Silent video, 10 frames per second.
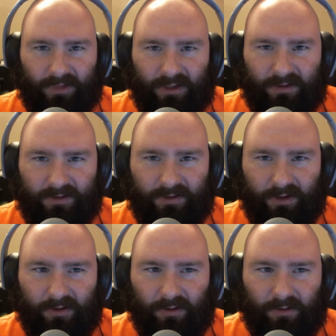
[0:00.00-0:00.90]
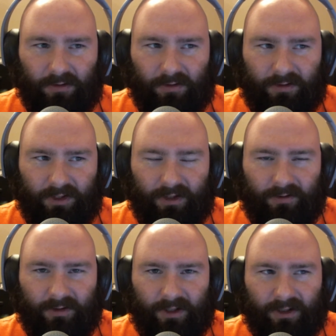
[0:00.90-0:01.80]
So
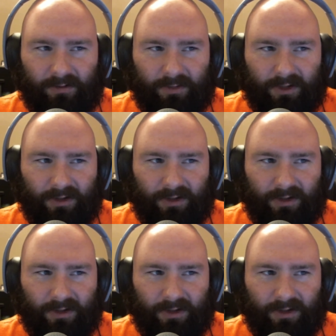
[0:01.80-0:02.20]
yeah, I'm